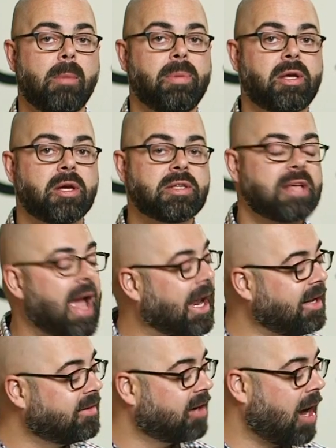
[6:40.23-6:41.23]
Because
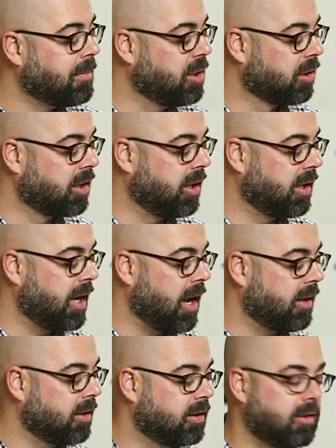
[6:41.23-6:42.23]
anytime you're going to
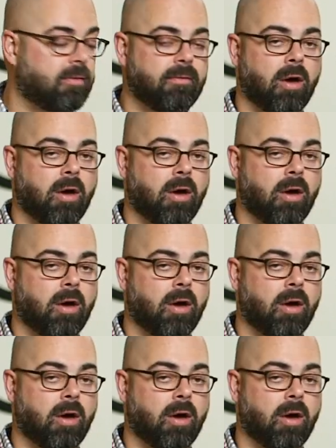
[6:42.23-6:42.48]
get